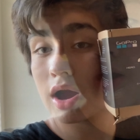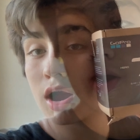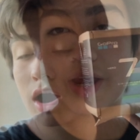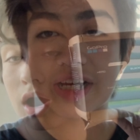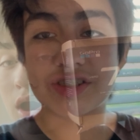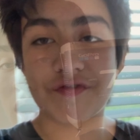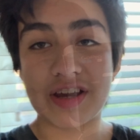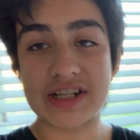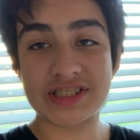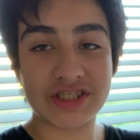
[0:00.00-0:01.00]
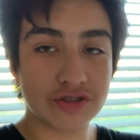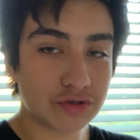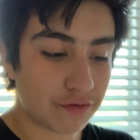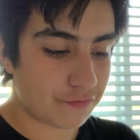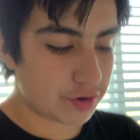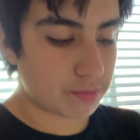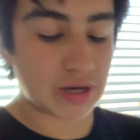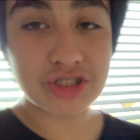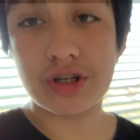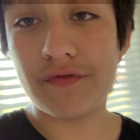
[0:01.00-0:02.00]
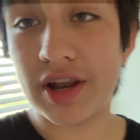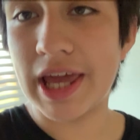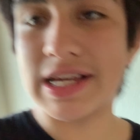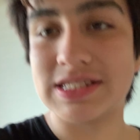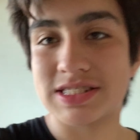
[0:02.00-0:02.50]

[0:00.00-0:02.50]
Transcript: Alright guys, so if you guys did enjoy the video, make sure to leave a like and